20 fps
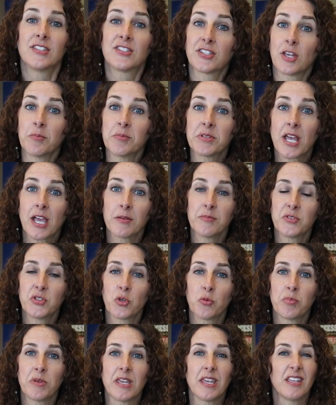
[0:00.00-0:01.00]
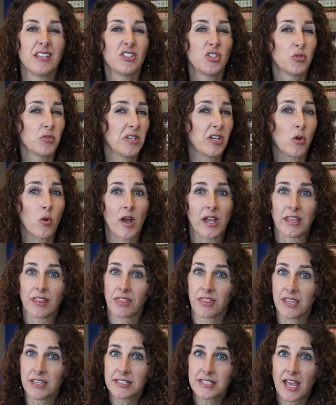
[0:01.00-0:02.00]
Sometimes you'll be doing
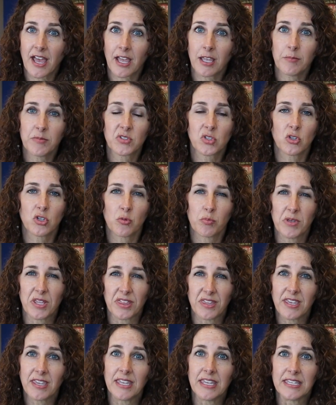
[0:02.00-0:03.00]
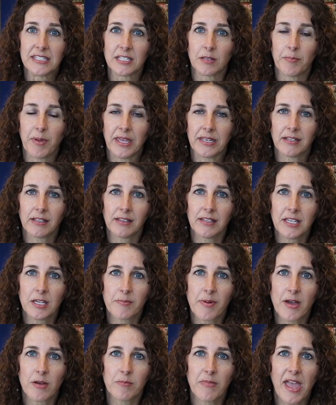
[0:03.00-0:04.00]
quiet think time, so you'll be thinking independently
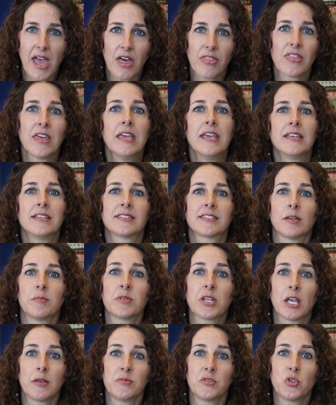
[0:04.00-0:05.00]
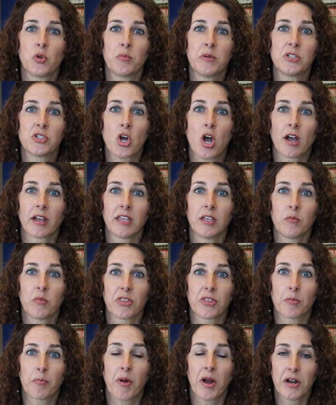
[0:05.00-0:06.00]
about math. Sometimes you'll be talking
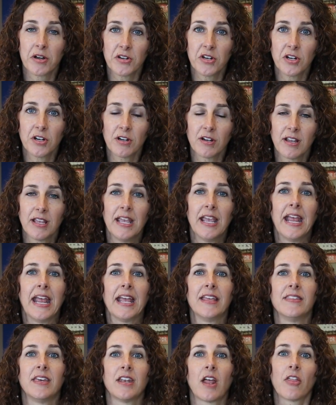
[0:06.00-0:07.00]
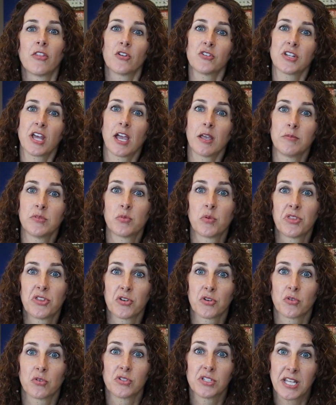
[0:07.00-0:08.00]
with a partner, and then other times
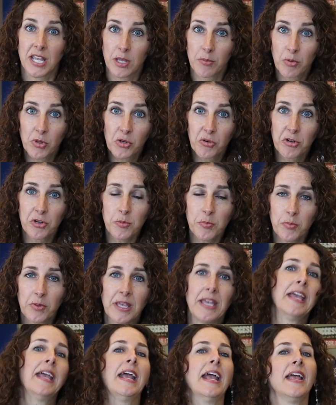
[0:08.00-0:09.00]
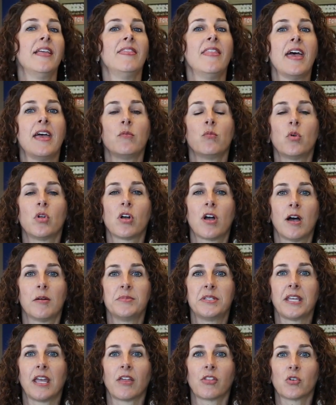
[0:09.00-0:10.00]
with your table group and then we'll
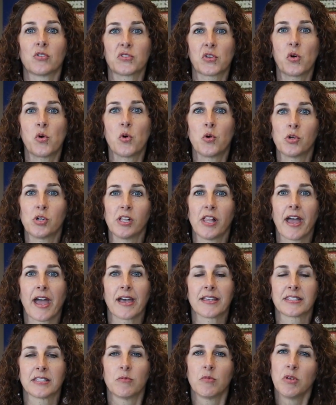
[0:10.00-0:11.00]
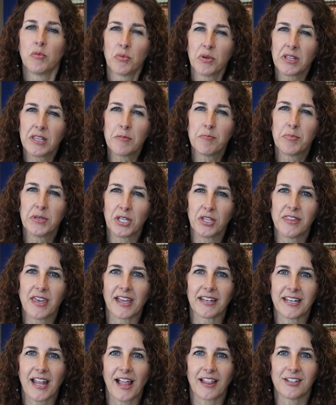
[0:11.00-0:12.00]
come together as a whole class and we really build
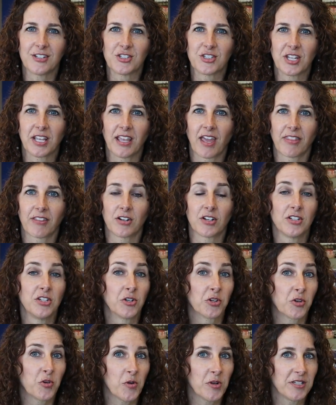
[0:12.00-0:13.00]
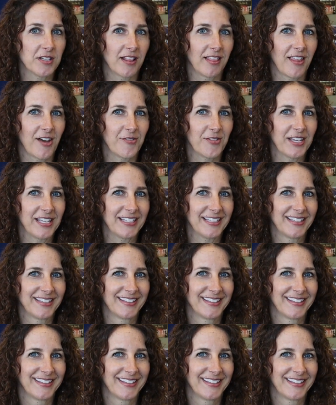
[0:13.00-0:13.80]
that knowledge together. You're going to love it.